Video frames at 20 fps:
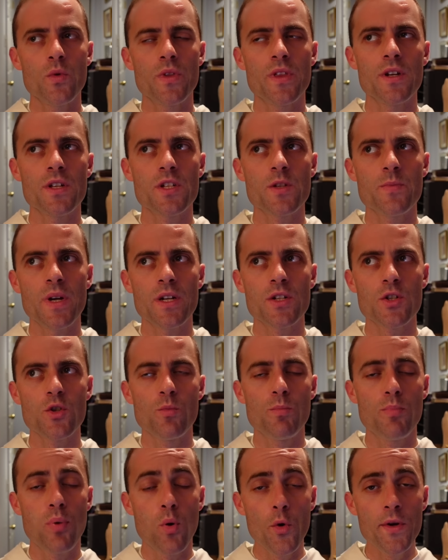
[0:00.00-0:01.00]
with an
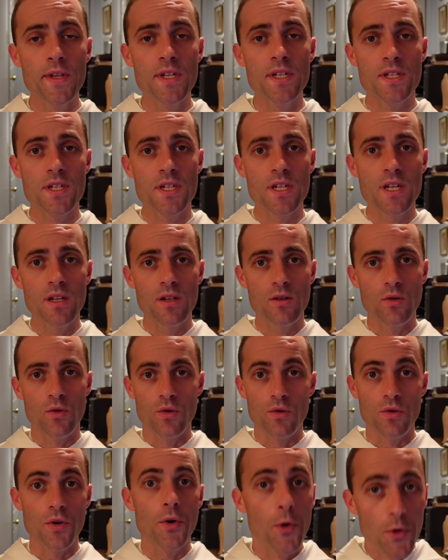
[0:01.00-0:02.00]
especial poignancy
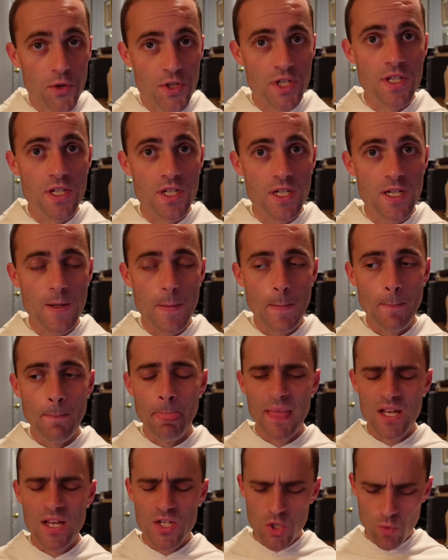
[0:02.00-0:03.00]
or urgency.
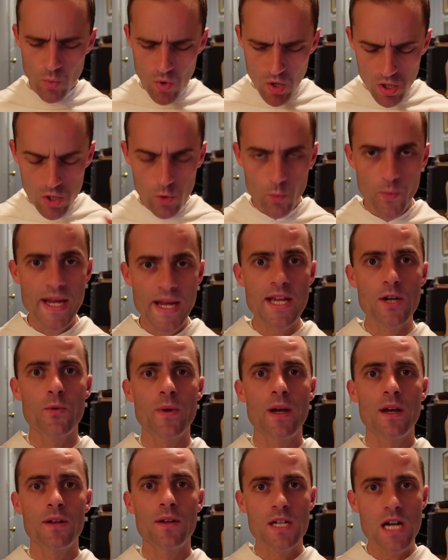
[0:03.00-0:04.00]
So we're all arrayed
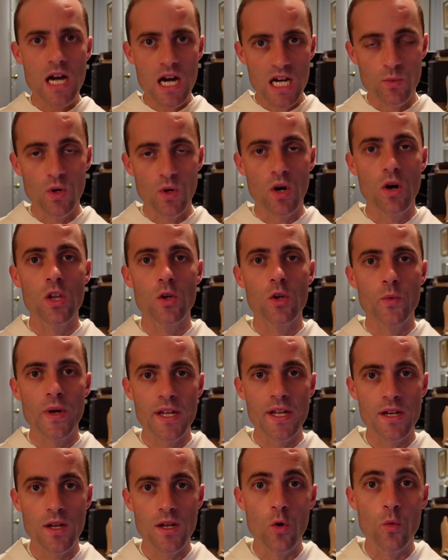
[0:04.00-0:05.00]
around God. We're all
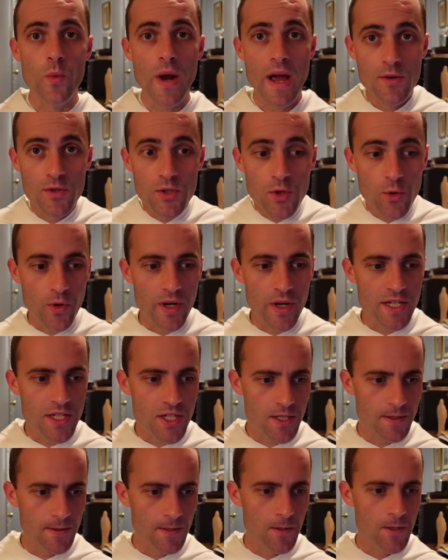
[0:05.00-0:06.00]
arrayed around
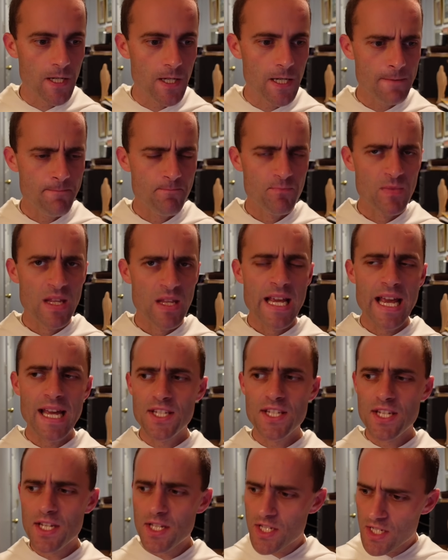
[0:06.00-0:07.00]
Christ, okay?
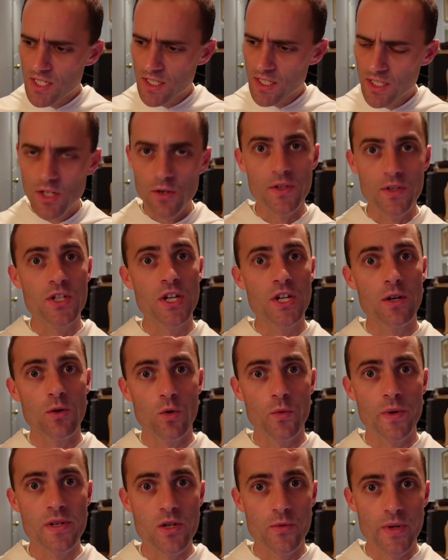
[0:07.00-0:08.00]
And since, you know, the
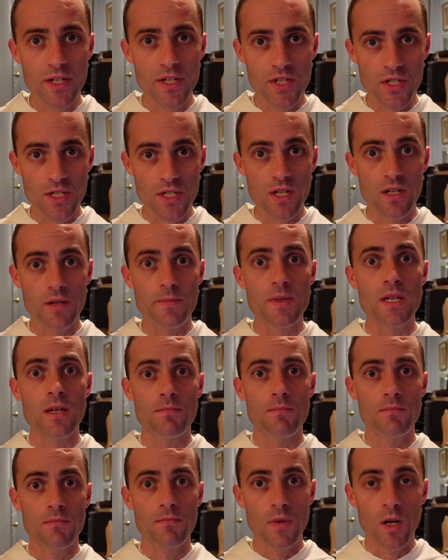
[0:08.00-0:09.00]
general resurrection is going to be
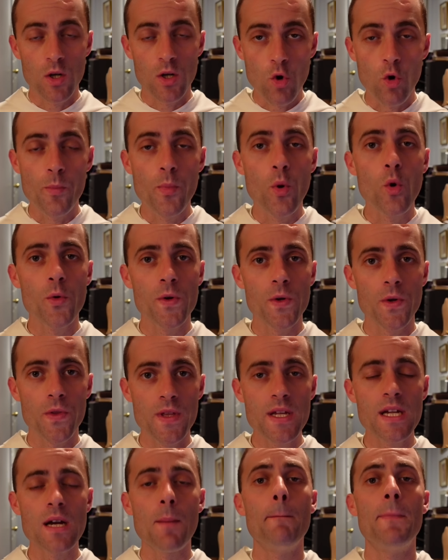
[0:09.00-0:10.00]
a corporeal
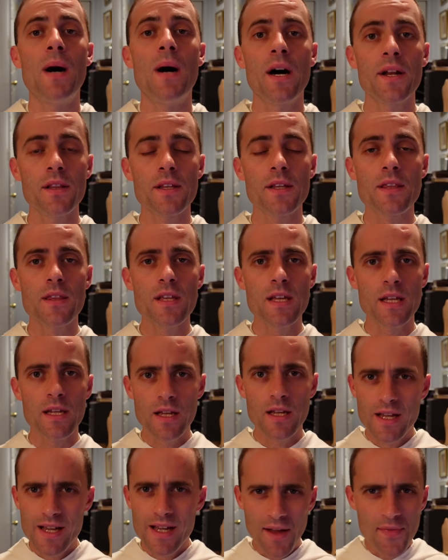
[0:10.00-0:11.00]
thing, a bodily
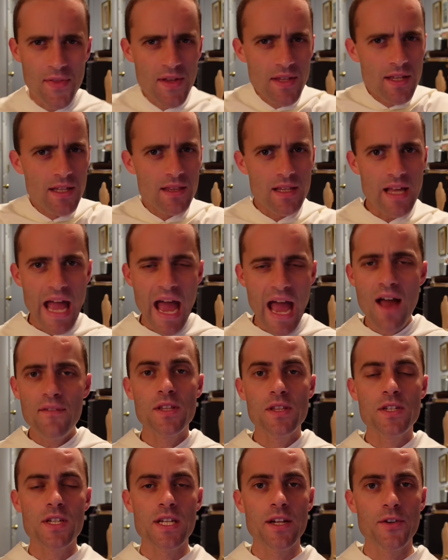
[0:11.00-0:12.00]
thing, I think that
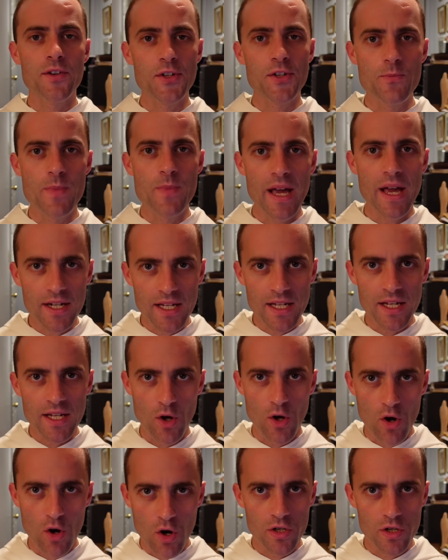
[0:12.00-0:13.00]
having the sacred humanity
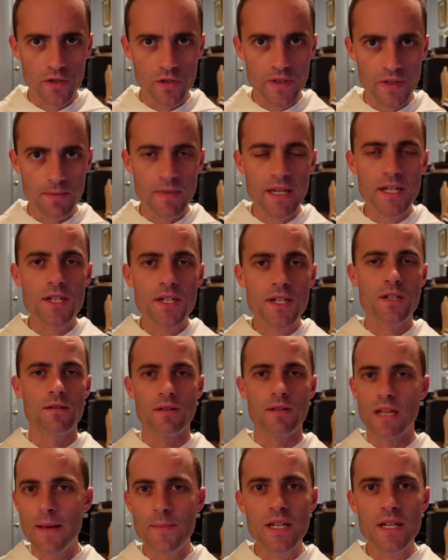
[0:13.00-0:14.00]
at the heart of it
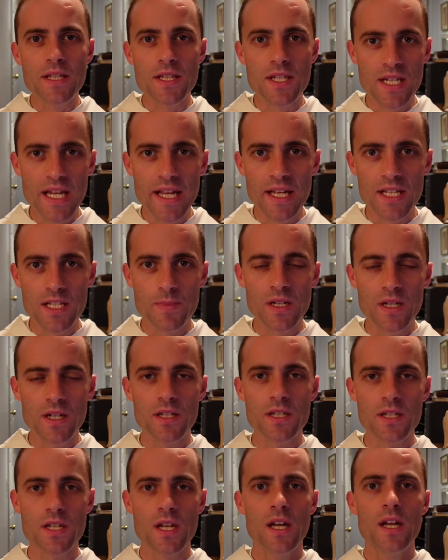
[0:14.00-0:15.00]
makes eminent sense
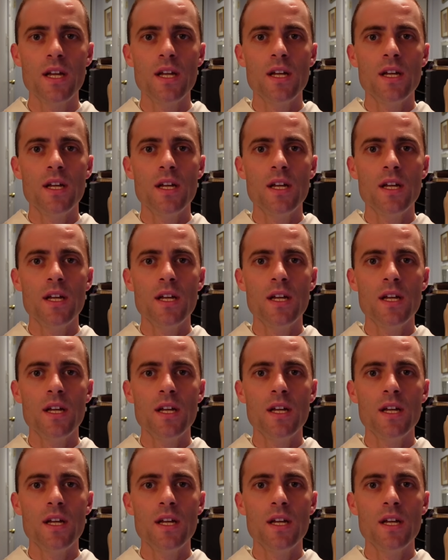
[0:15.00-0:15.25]
because,